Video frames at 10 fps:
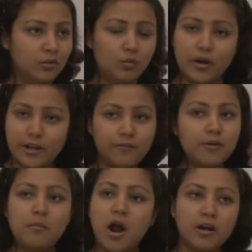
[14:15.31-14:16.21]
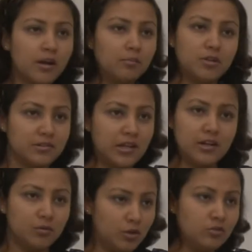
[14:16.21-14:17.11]
whatever markup the
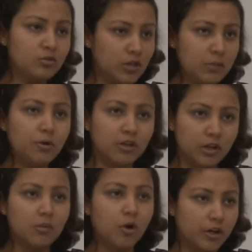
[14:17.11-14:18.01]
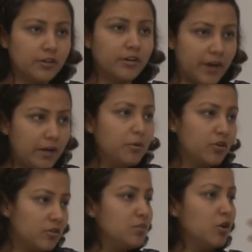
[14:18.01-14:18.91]
seller wants to keep on the commodity, right,
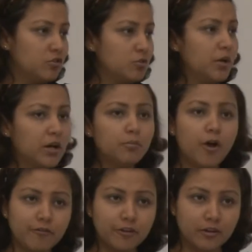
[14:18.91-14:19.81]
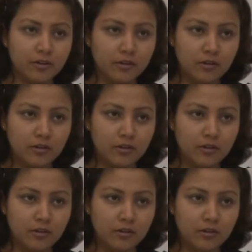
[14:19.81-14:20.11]
because he wants to make a profit.